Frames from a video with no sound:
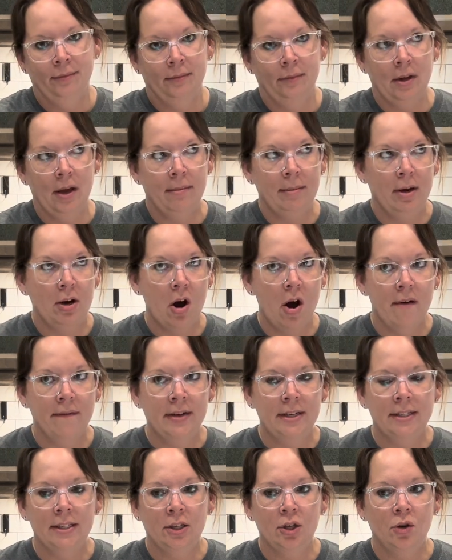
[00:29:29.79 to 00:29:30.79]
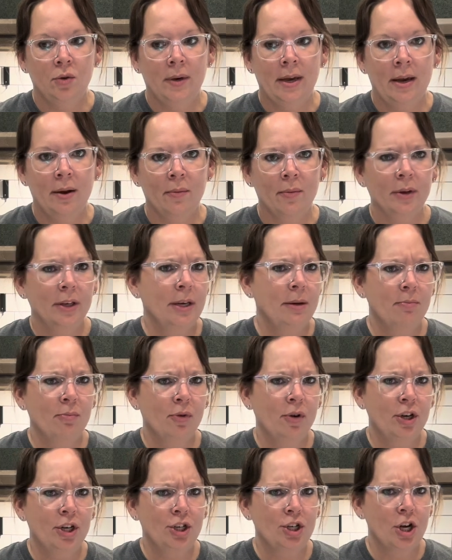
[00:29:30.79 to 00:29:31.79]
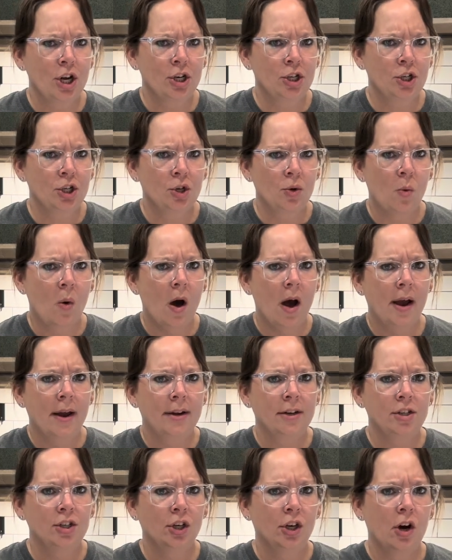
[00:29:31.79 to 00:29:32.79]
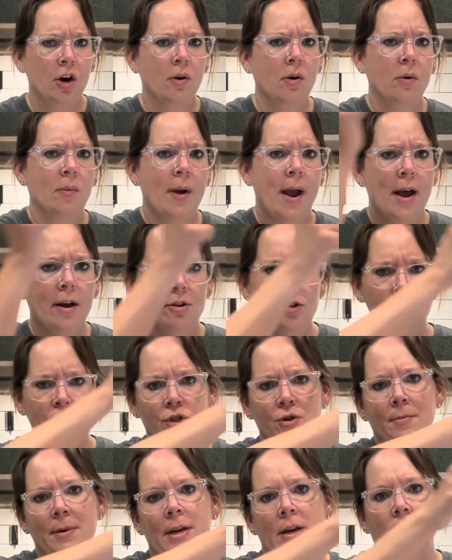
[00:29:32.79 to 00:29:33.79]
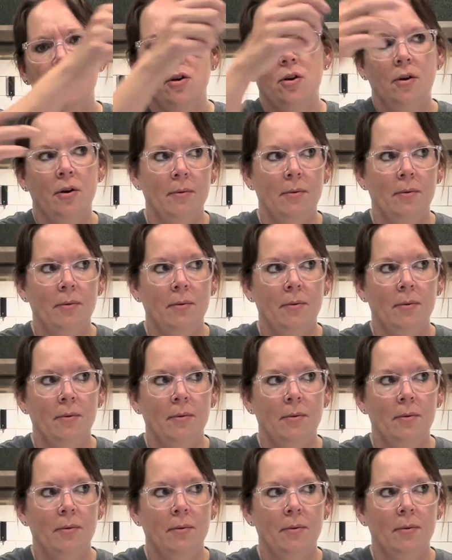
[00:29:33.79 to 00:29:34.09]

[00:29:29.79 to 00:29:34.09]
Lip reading: I mean, obviously you can't really prejudge twine to go around your mirror.